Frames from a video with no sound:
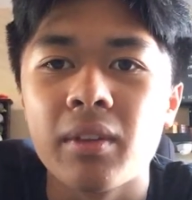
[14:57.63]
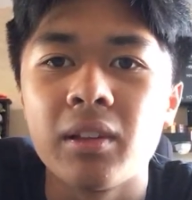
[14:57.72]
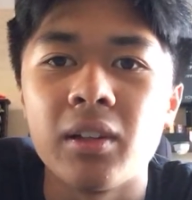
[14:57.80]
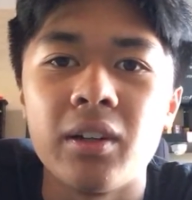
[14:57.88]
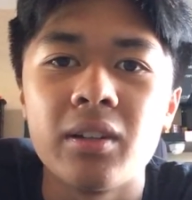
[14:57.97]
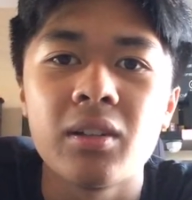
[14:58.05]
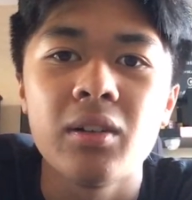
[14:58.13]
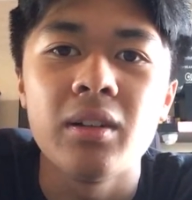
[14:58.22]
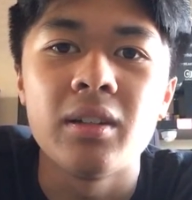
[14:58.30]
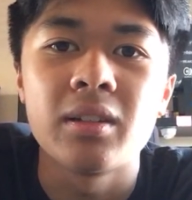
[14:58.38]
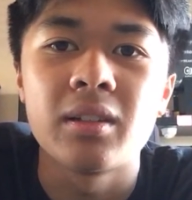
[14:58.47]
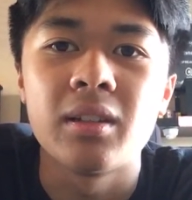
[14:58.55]
Lorenzo
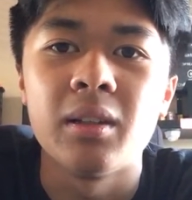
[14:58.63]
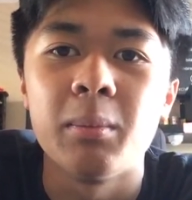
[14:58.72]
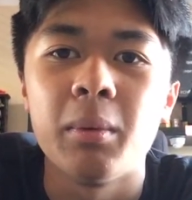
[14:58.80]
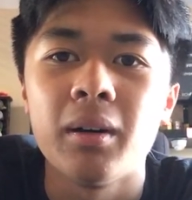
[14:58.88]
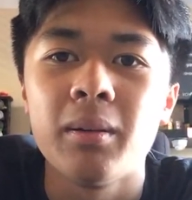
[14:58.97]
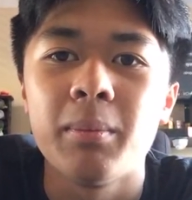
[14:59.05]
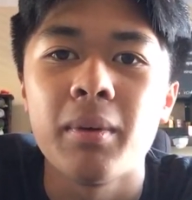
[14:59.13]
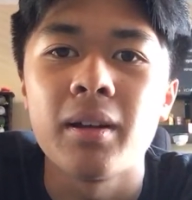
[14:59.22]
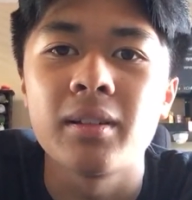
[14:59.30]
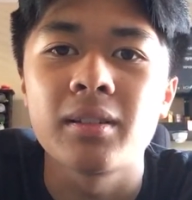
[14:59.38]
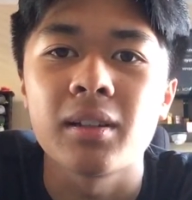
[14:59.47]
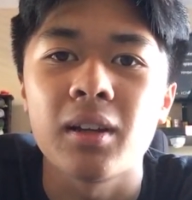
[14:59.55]
is the
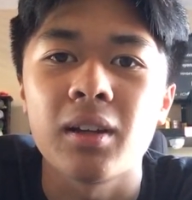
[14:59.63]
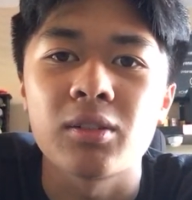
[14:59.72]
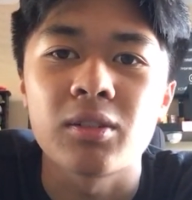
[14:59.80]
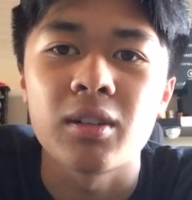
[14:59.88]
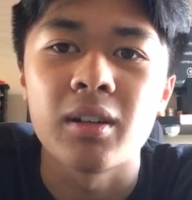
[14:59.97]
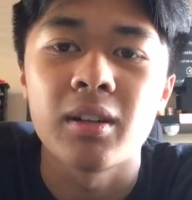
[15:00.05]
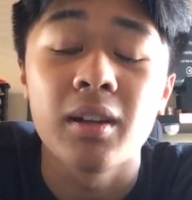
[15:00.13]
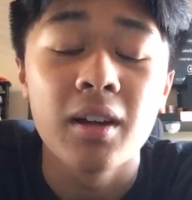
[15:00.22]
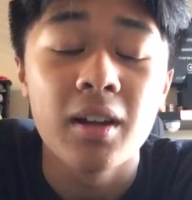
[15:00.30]
best offstream.